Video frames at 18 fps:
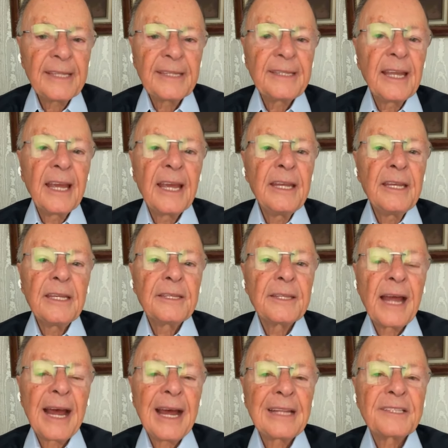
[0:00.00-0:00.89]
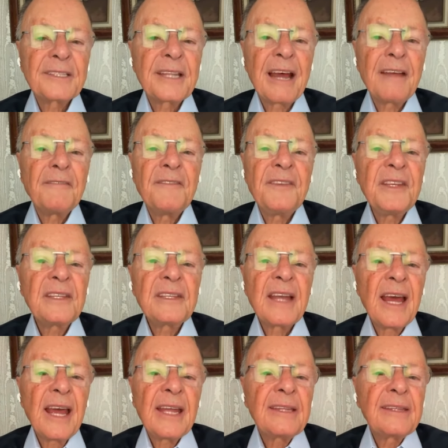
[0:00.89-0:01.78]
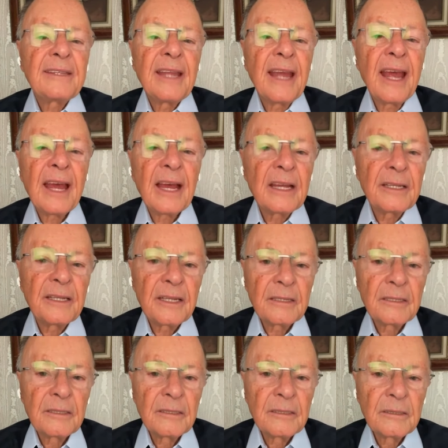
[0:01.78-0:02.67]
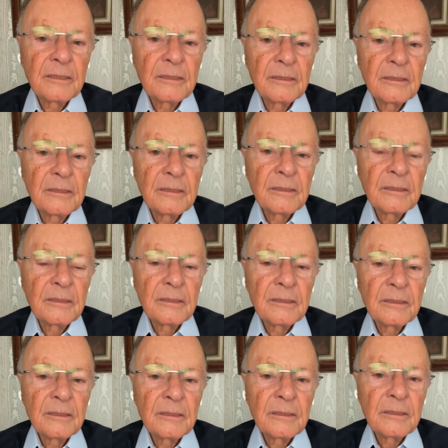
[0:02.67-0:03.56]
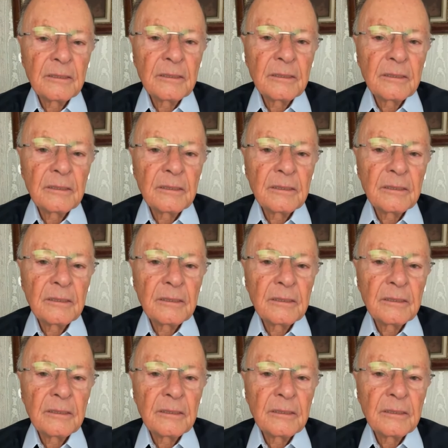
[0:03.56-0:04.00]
to eternity, the way to eternal life.